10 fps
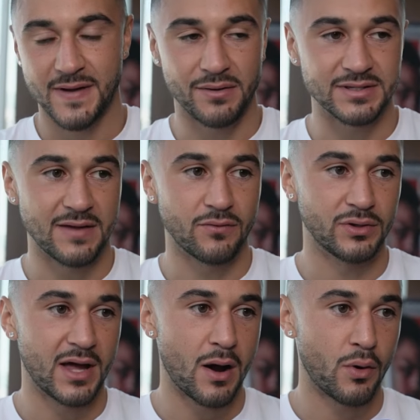found his
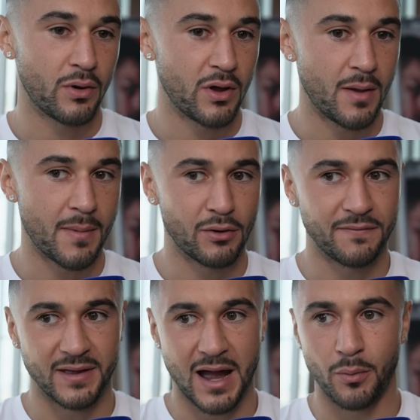level now. Um, I
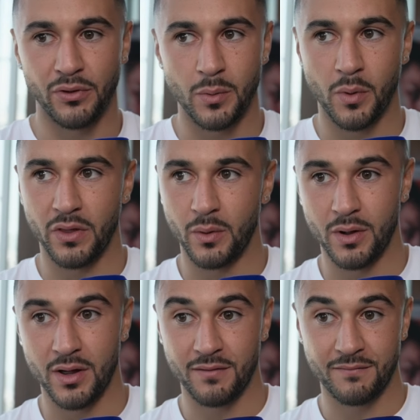don't think I was the one that
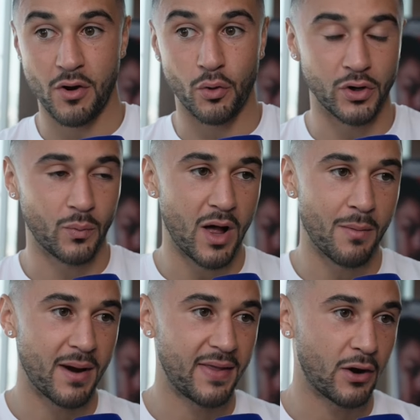were very
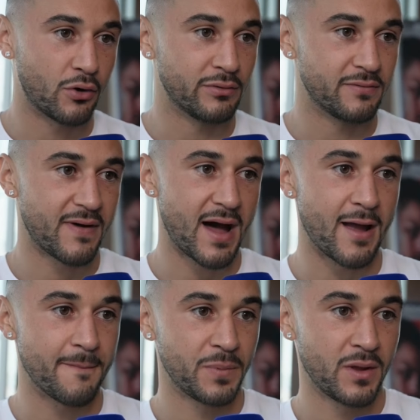underwhelmed by that Cullen
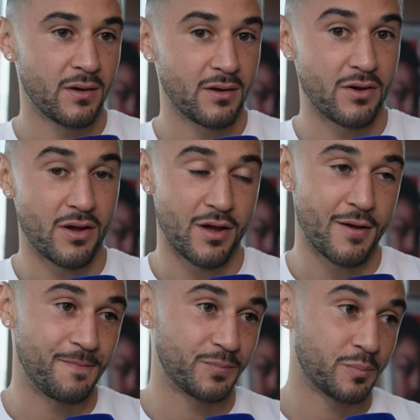fight.
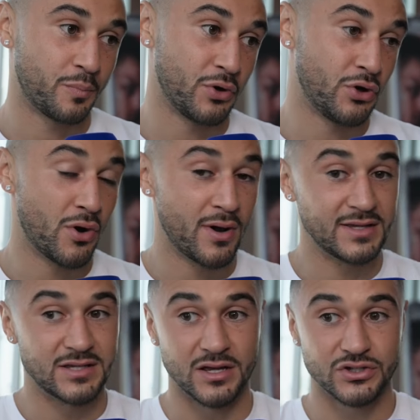Um, but you know,
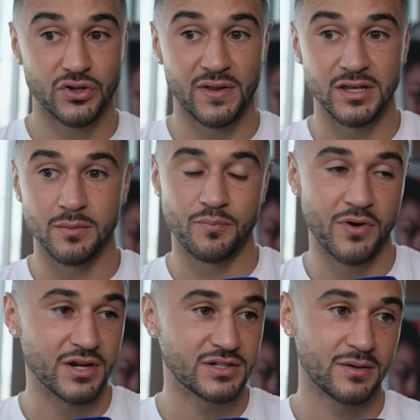he's a solid
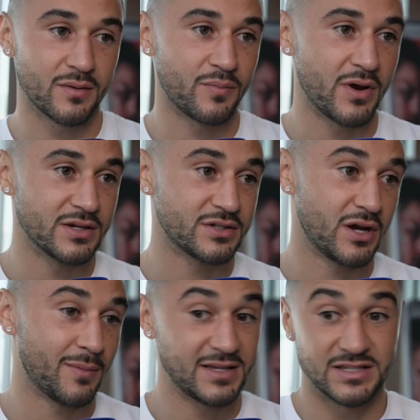British British.
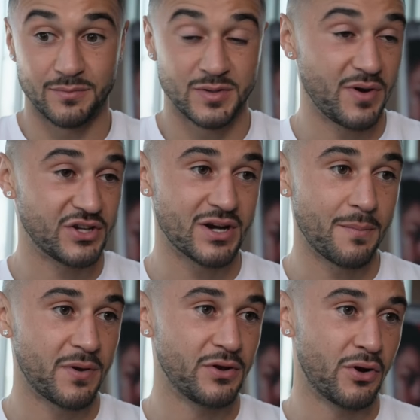Uh, well, he's a, he's a, British
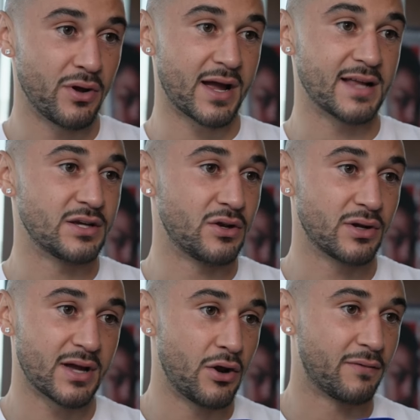champion. You know, you can't
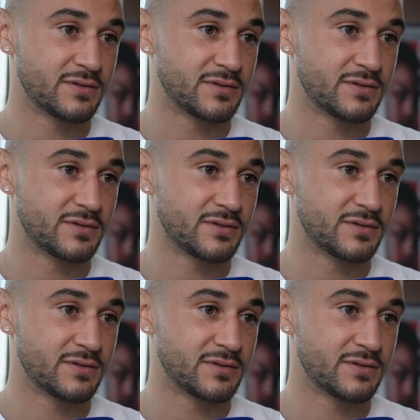take can't,